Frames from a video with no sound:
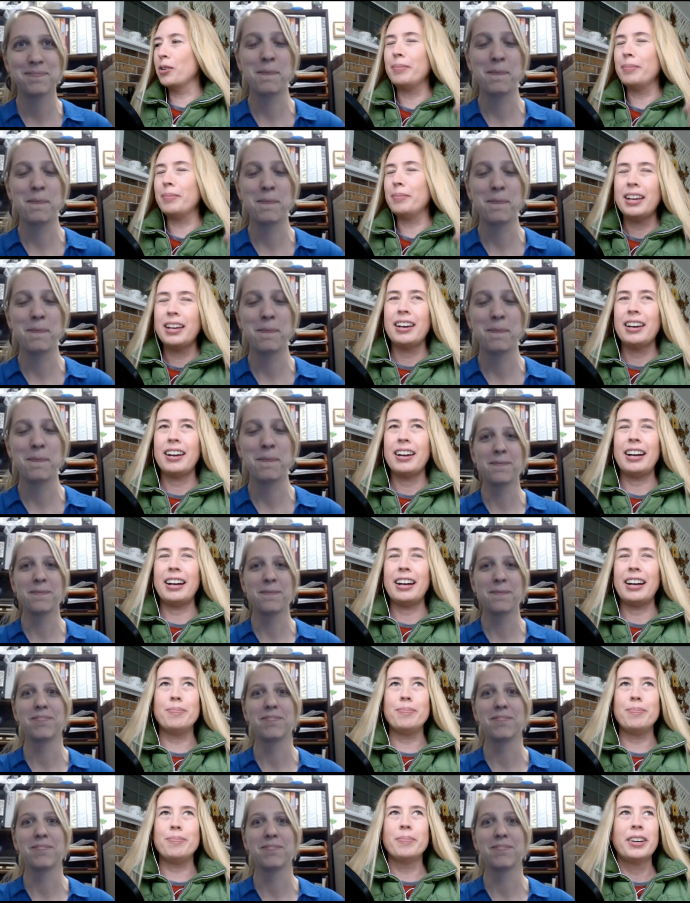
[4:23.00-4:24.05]
Speaker 1: I'm
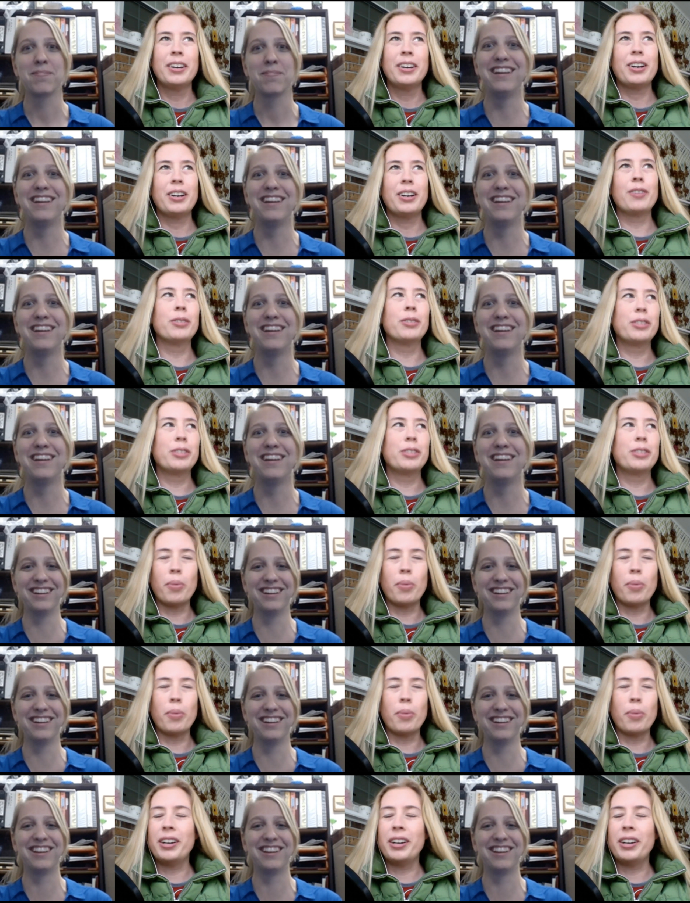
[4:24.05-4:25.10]
or was born in
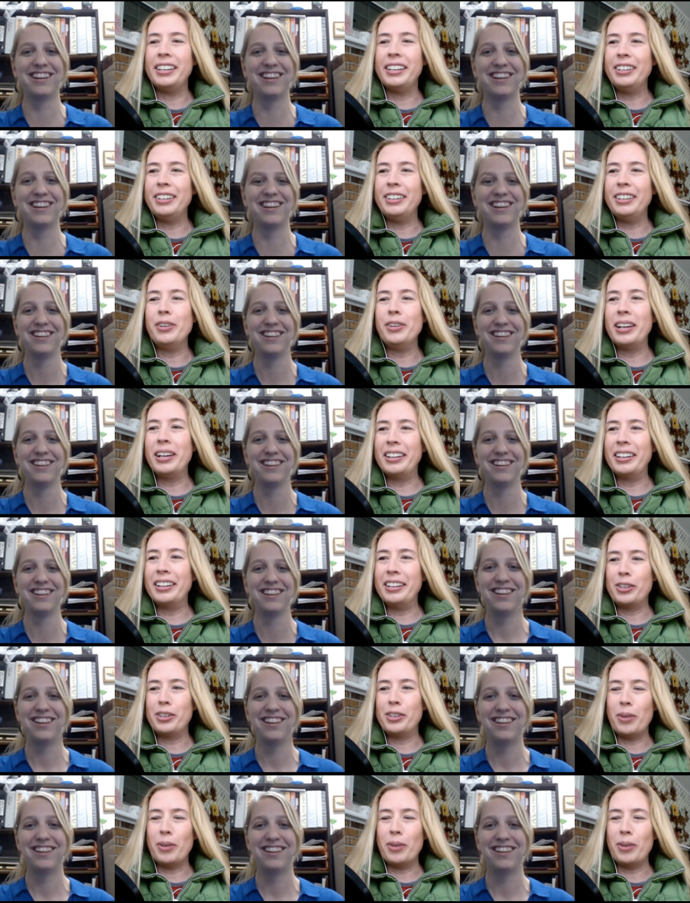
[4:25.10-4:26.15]
New England, so I might
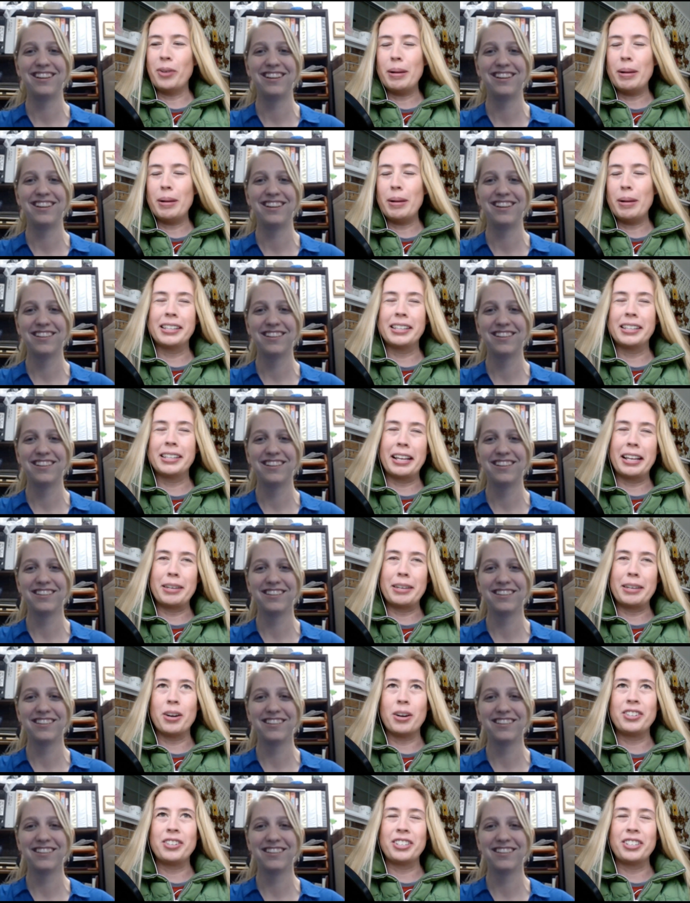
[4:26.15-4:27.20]
be slightly prejudiced or
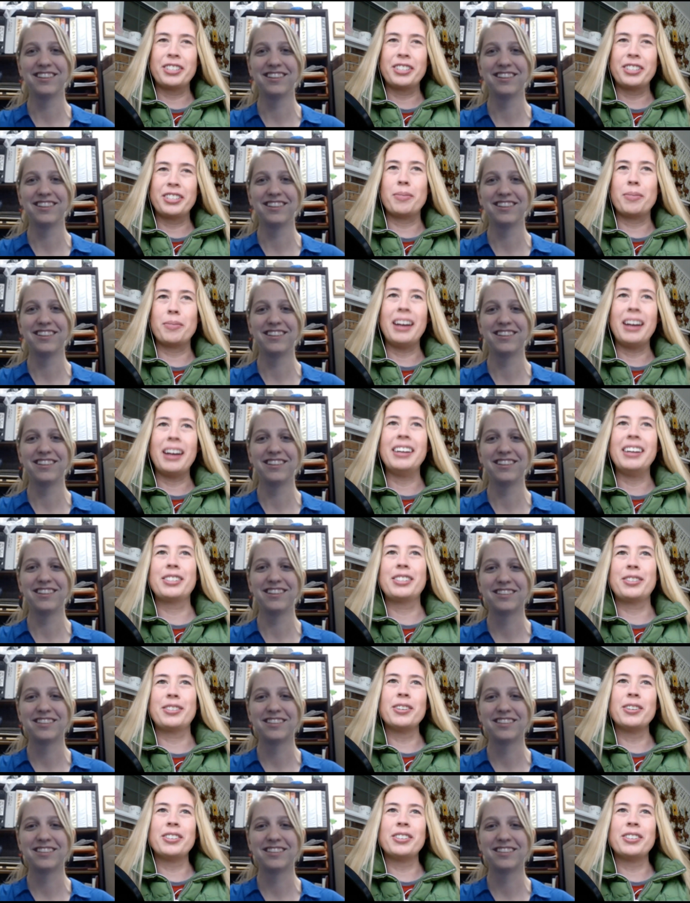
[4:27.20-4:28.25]
biased towards you know
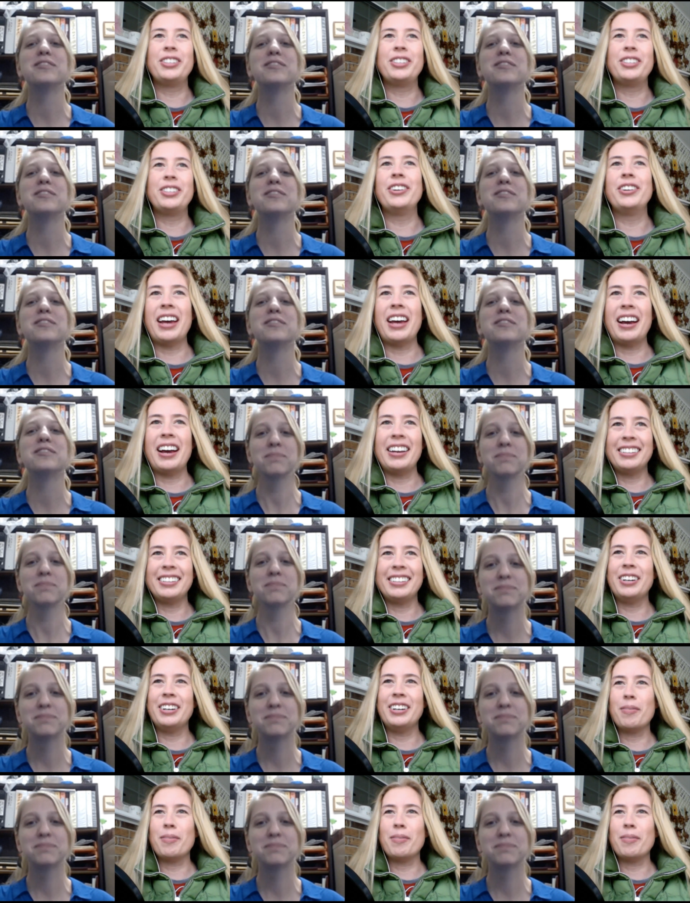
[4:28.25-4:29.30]
that you know part of
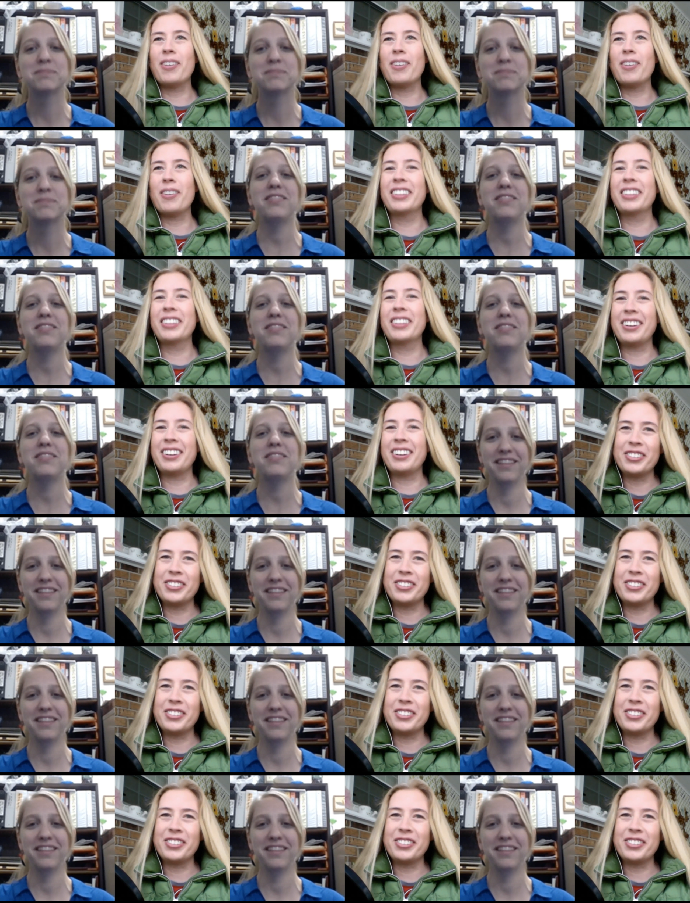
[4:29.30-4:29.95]
the country. So